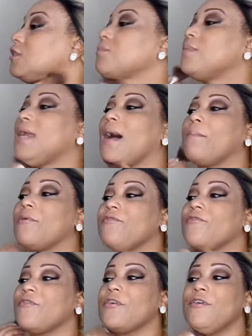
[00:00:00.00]
but I
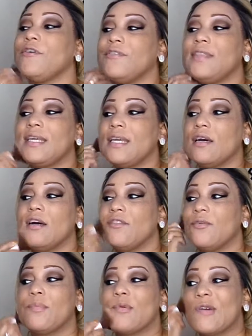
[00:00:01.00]
prefer the
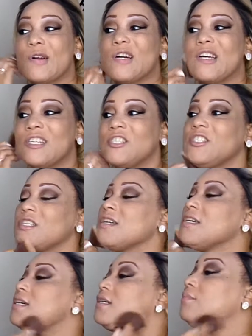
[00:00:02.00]
other brush.
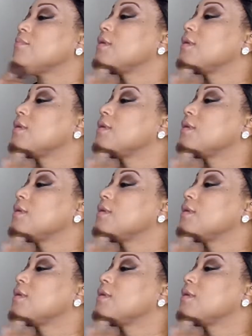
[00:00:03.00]
But